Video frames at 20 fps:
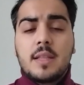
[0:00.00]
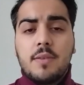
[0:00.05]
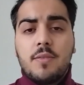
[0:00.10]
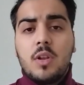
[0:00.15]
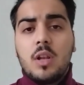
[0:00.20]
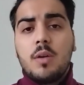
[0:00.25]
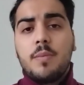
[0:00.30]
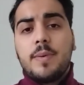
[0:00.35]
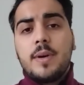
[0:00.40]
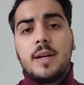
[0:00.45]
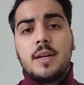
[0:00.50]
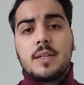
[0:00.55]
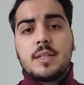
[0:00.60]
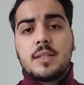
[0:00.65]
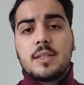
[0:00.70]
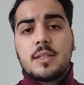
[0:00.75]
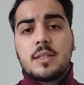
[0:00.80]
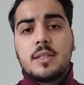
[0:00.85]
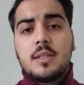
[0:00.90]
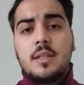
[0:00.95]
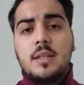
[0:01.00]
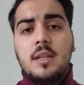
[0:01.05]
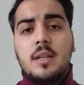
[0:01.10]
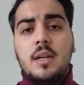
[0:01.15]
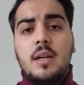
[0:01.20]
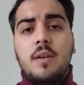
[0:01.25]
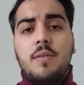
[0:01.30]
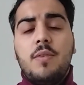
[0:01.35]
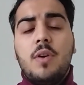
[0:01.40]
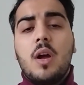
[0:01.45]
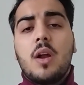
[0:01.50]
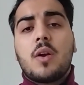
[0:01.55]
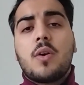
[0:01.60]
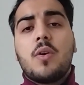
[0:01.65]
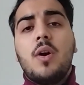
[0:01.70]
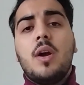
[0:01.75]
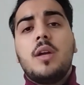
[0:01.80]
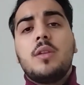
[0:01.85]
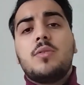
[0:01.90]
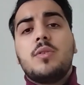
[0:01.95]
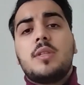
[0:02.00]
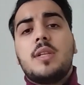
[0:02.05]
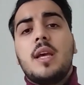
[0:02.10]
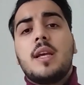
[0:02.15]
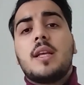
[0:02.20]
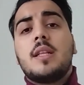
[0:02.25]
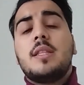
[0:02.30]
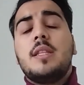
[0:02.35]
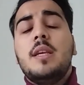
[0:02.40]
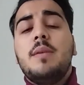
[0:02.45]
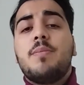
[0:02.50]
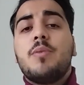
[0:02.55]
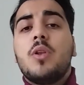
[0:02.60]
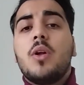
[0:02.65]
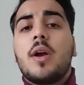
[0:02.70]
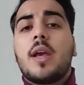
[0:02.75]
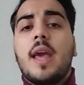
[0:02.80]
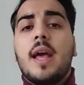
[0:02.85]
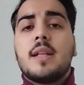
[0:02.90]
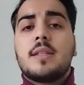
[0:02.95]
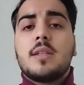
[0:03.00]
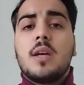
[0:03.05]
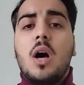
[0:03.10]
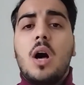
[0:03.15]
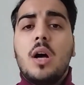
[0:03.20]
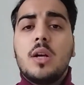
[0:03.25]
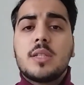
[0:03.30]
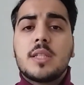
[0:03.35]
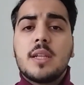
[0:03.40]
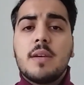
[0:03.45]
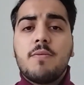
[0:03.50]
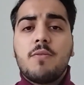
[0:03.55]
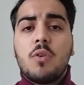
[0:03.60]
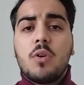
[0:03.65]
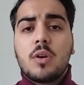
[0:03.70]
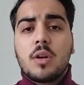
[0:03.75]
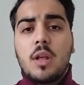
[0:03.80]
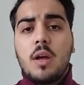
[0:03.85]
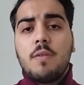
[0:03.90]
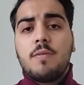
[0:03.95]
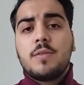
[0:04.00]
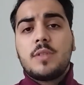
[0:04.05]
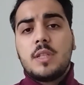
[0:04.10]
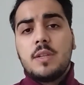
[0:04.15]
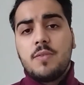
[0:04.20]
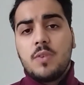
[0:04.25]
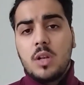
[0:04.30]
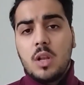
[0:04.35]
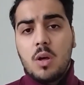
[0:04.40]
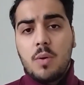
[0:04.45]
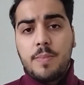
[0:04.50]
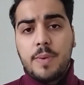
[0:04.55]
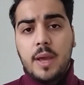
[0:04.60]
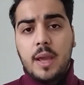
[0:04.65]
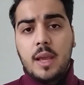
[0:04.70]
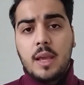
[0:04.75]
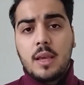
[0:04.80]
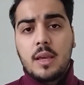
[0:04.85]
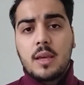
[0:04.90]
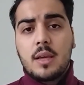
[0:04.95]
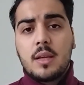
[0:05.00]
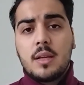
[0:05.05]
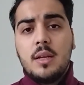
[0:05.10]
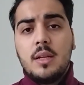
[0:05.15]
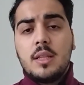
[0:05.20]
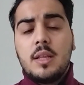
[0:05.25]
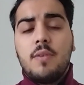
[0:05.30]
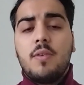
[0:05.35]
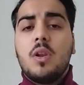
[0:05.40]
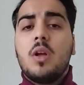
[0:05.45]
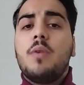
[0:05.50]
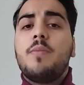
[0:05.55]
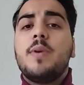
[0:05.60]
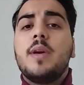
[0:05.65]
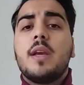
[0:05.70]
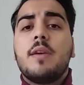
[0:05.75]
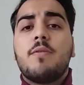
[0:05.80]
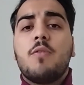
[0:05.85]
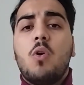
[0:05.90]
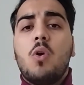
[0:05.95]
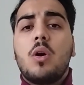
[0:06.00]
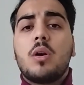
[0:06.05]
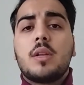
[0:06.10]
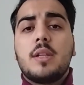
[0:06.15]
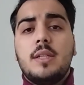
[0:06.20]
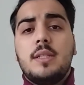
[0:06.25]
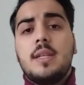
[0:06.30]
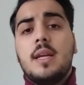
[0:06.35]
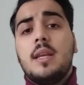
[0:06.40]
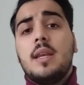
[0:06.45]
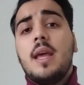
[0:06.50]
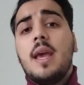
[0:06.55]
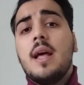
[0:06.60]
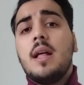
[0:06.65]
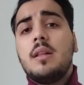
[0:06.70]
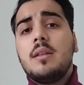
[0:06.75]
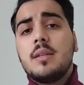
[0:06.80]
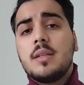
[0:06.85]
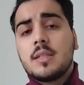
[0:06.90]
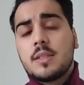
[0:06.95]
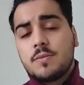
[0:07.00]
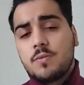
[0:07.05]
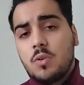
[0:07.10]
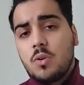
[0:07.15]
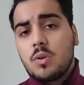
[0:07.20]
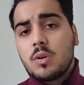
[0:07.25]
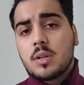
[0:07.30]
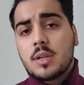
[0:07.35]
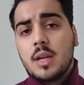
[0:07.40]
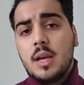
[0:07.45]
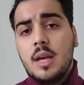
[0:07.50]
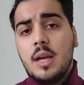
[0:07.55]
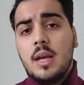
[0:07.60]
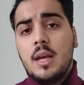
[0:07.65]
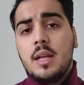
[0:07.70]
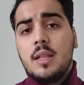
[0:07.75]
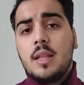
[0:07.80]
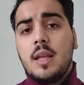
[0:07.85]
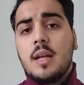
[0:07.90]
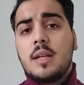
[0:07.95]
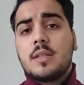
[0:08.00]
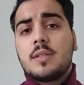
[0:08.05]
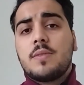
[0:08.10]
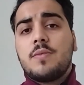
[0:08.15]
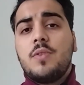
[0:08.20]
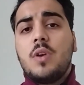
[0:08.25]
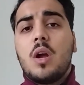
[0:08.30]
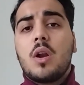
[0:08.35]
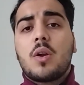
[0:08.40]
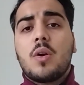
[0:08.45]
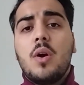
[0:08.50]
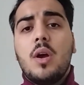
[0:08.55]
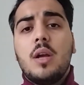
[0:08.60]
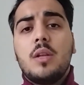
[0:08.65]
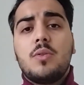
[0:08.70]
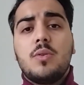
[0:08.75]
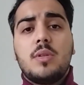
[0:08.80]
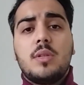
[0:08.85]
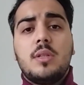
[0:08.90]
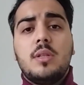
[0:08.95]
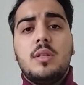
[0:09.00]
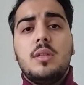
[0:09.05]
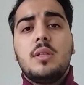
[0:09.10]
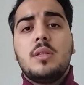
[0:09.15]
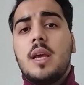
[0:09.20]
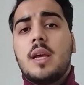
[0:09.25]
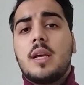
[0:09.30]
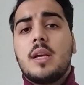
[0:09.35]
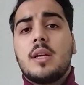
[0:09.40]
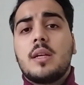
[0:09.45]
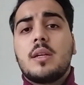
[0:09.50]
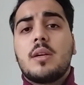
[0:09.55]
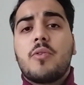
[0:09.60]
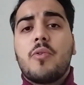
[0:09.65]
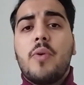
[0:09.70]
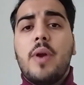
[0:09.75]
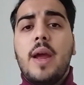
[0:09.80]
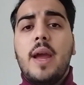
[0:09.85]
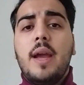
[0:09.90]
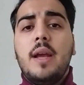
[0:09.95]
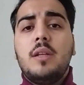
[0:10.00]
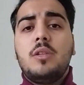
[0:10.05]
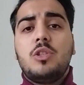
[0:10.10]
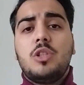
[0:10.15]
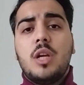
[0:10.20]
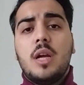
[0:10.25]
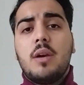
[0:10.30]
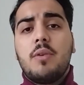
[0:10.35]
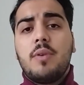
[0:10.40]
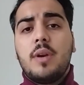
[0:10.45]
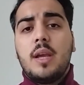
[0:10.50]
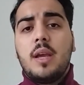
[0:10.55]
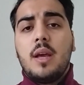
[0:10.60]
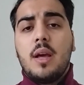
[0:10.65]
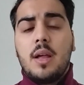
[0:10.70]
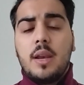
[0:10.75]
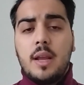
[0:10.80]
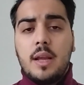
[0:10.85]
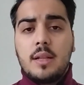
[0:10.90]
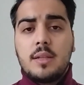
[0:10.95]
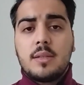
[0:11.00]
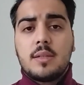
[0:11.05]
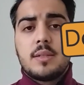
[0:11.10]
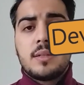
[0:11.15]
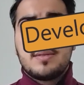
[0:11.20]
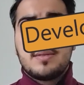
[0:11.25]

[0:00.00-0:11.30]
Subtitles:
developers. We are going to take a deep look at awesome world of developing. Developing world is an endless world that we are going to take a great journey on it.